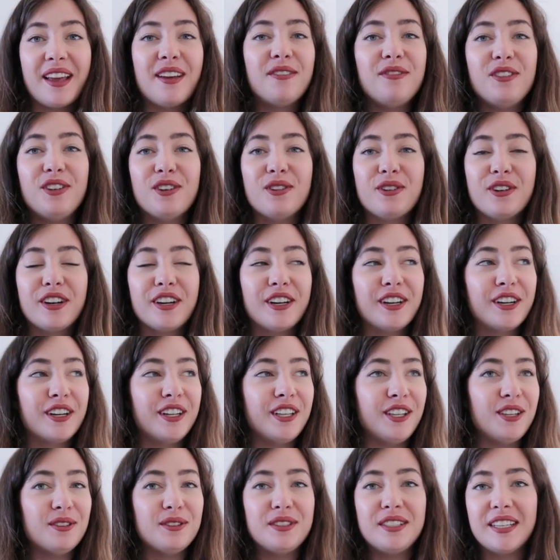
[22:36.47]
If you're
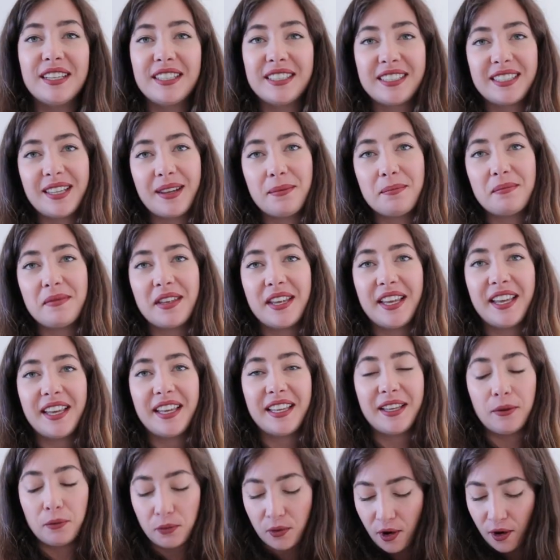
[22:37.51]
using
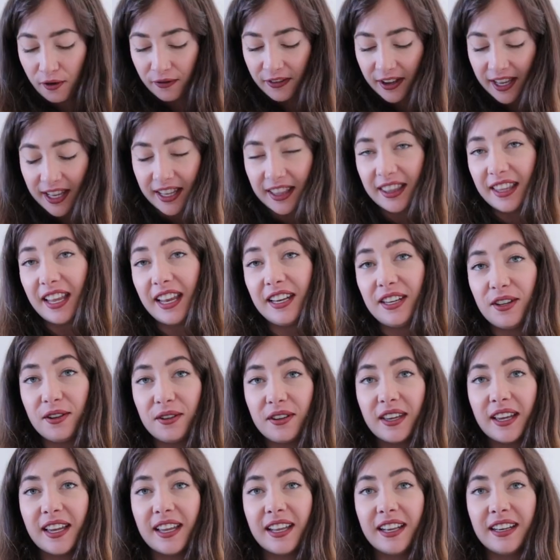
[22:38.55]
something woven, then you
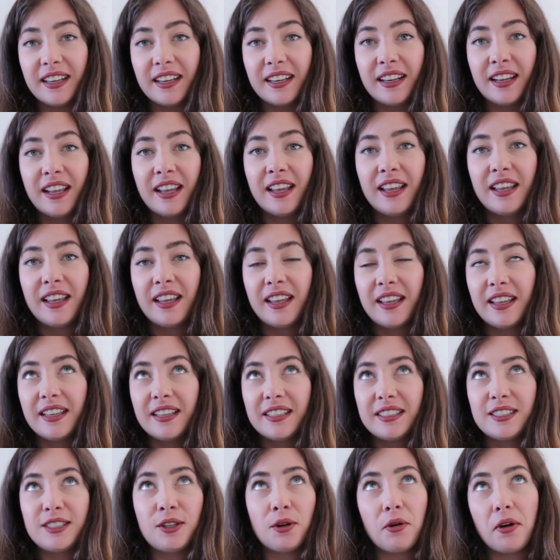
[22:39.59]
can
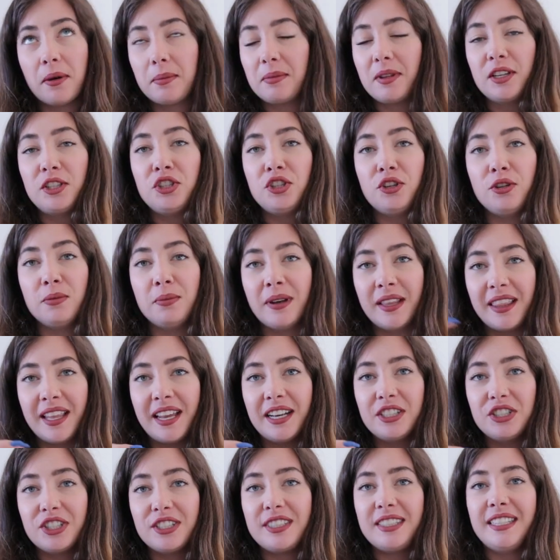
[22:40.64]
sew up the tube and
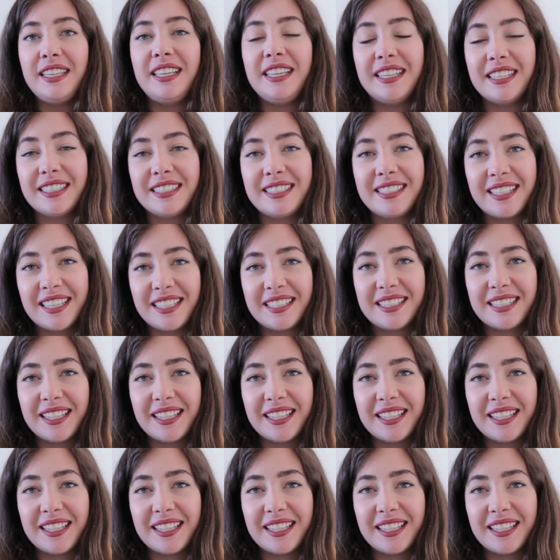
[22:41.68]
then just ease the